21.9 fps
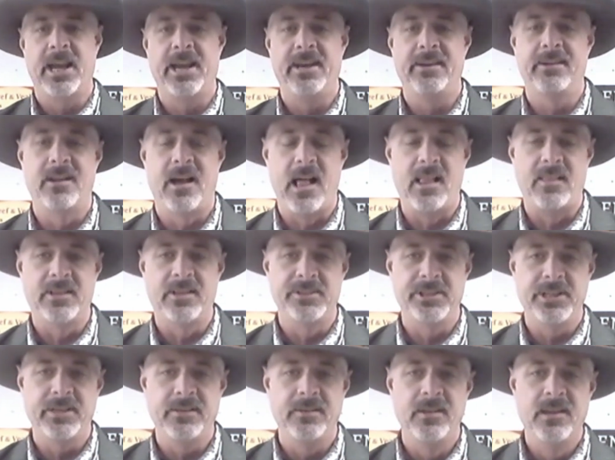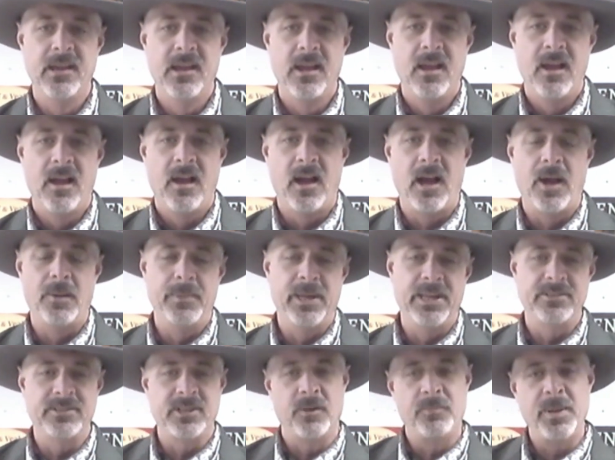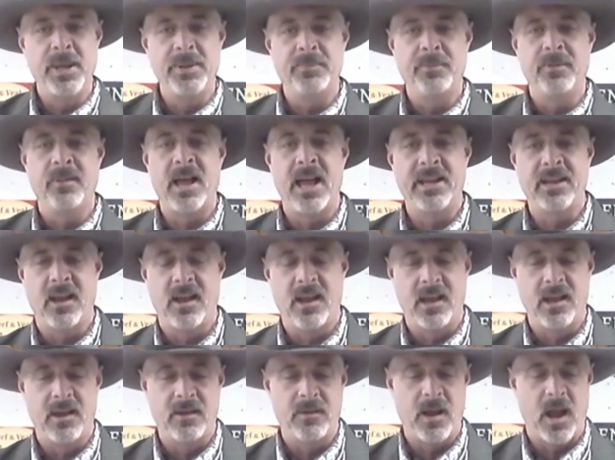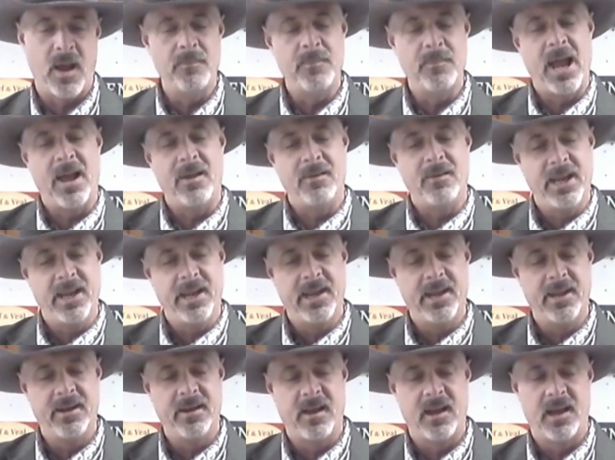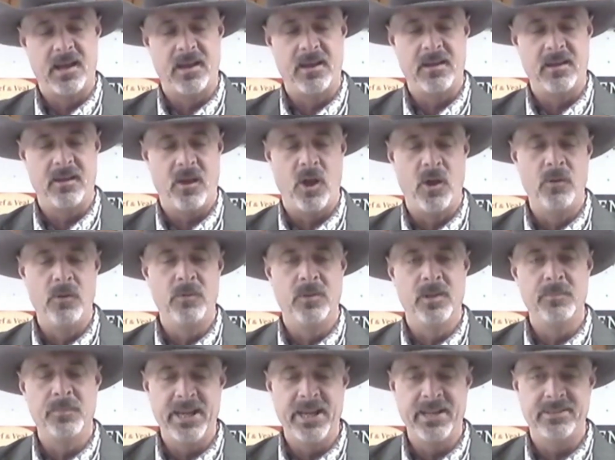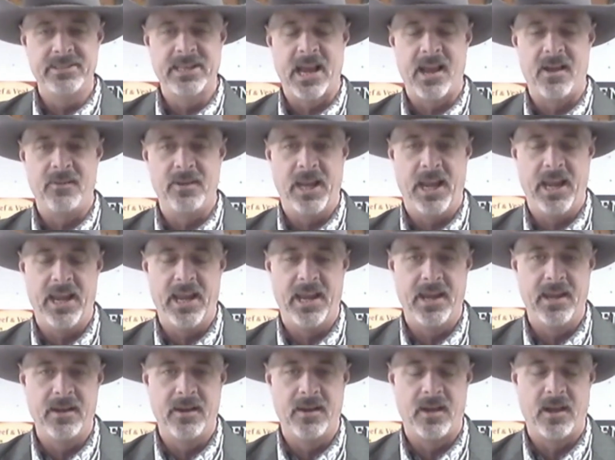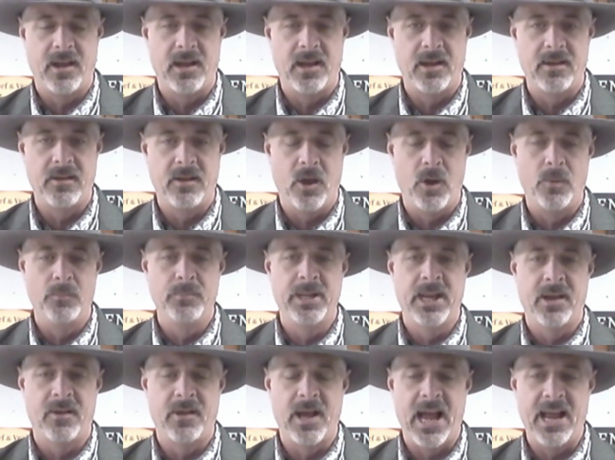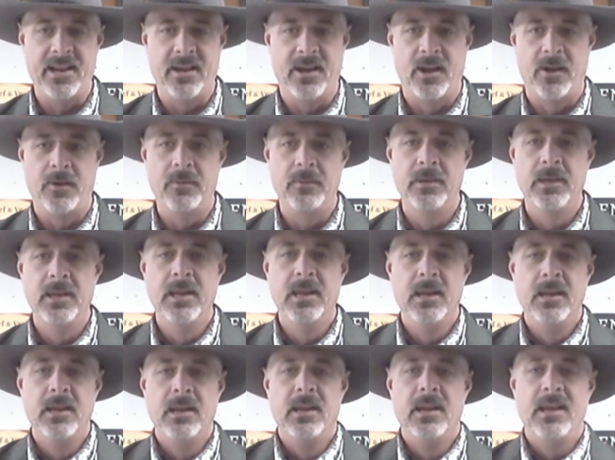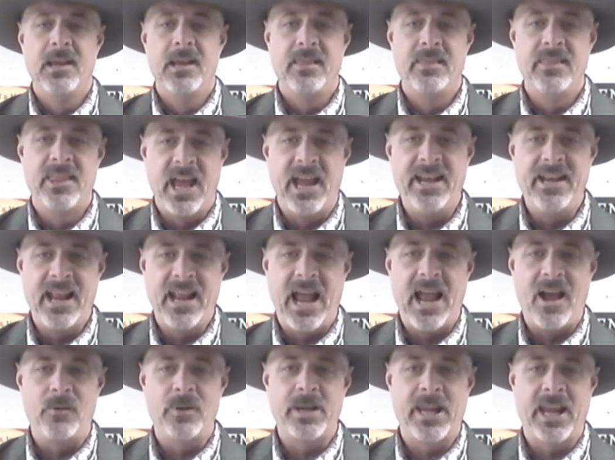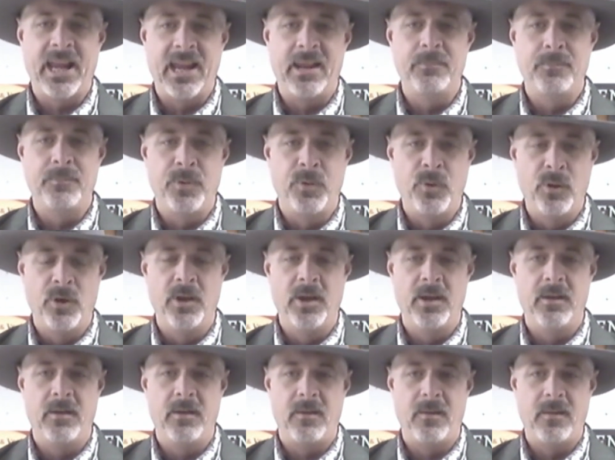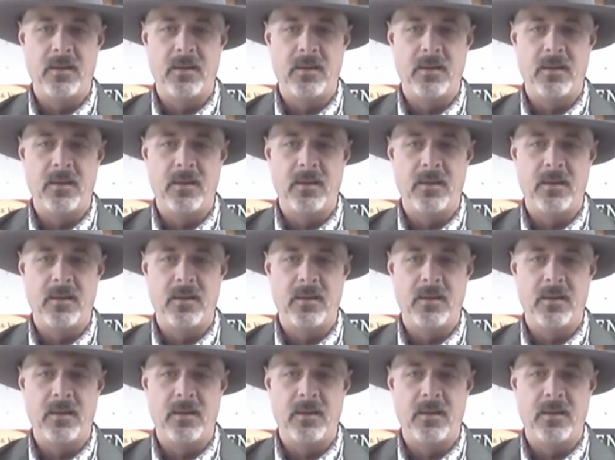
technology. And so people like I'm out in Hoagland Meats out in Homedale, Idaho. They now can put